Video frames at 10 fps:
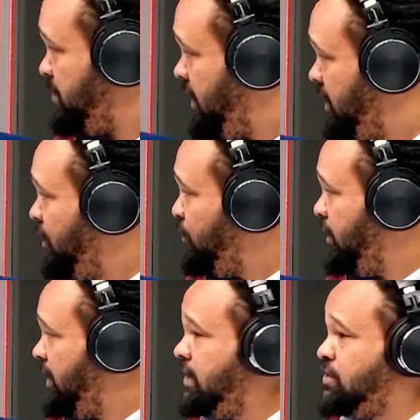be
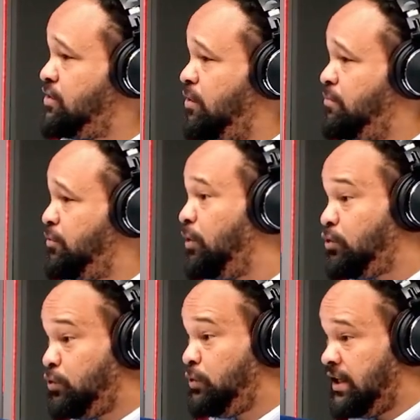released on parole
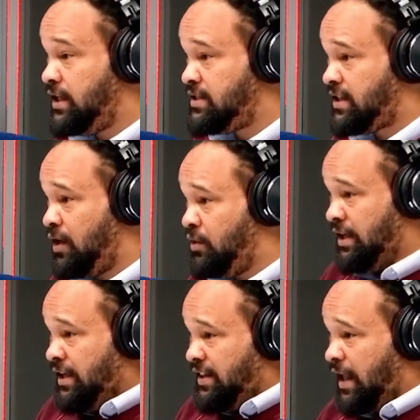2 years ago.
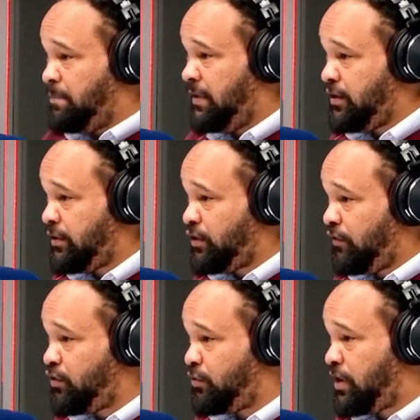That period
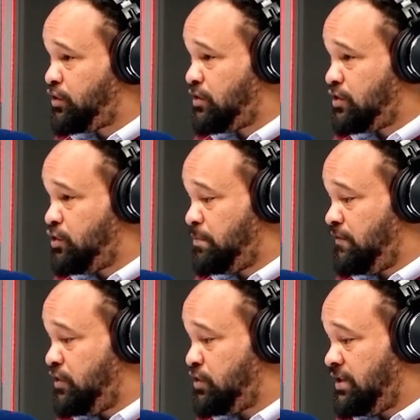of correctional
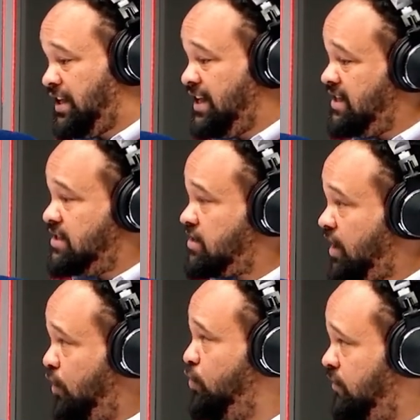supervision is
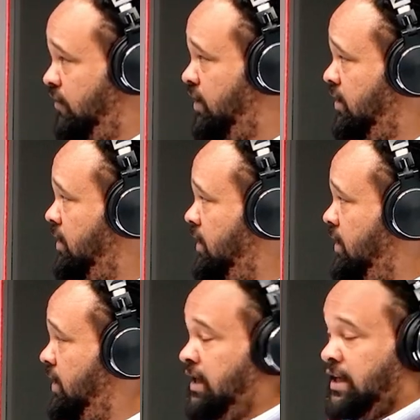over.
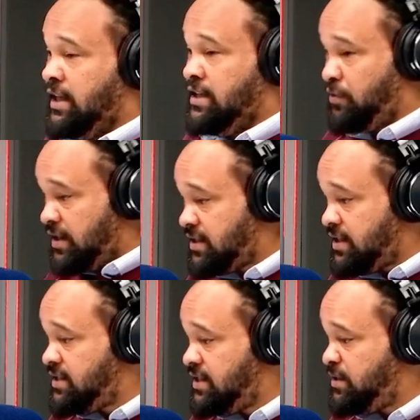His
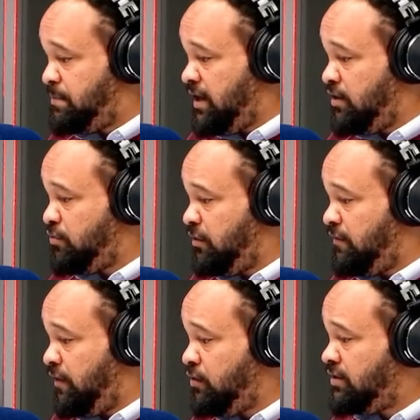residency has been
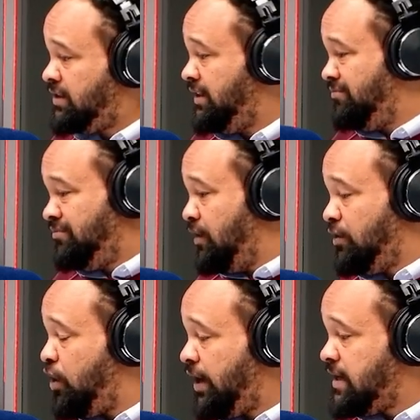revoked. He no
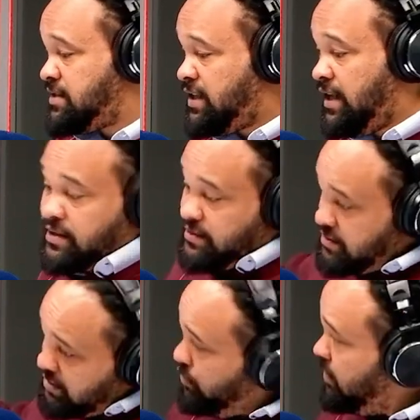longer has status, so